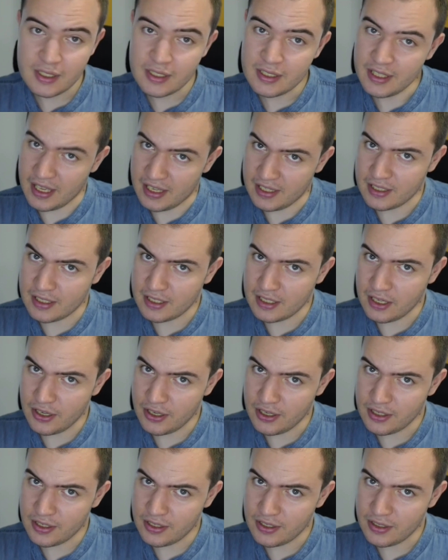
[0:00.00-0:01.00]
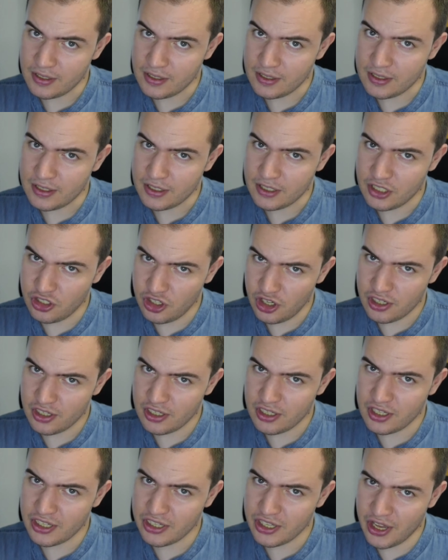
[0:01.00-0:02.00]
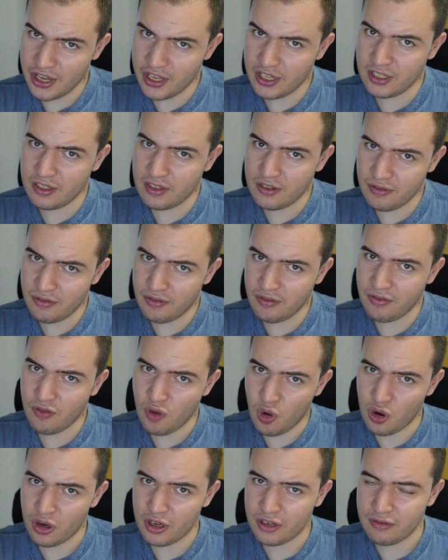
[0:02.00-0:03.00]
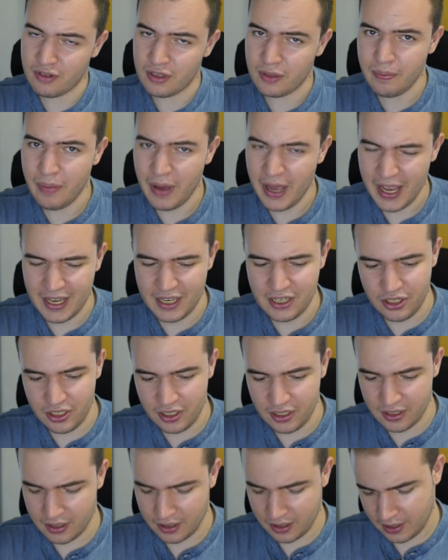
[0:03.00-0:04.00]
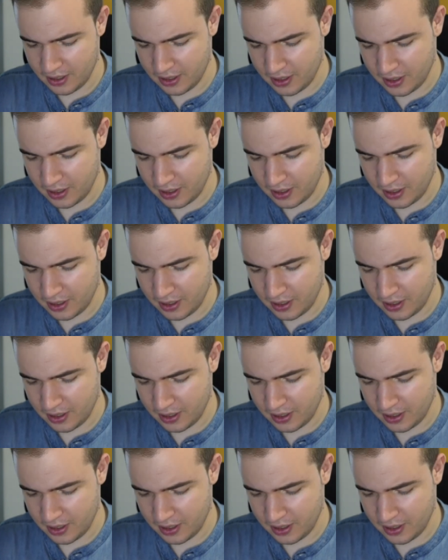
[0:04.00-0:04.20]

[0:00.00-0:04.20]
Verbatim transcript: Yes, just under four hundred pages.